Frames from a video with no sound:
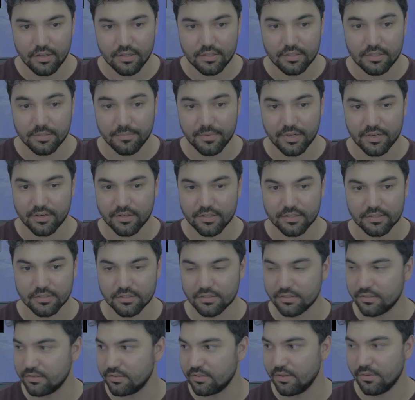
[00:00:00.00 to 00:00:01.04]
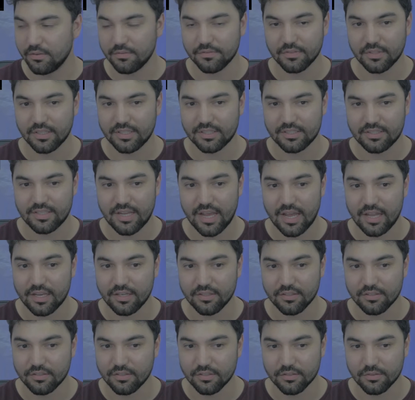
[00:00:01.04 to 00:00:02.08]
Demarius is going for like
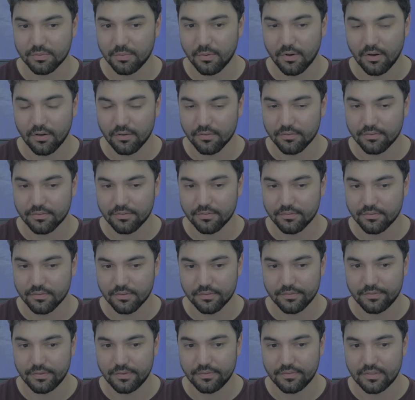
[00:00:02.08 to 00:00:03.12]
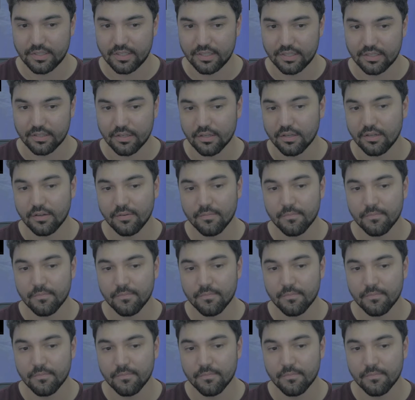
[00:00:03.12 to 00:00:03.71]
10 to 12 to 15.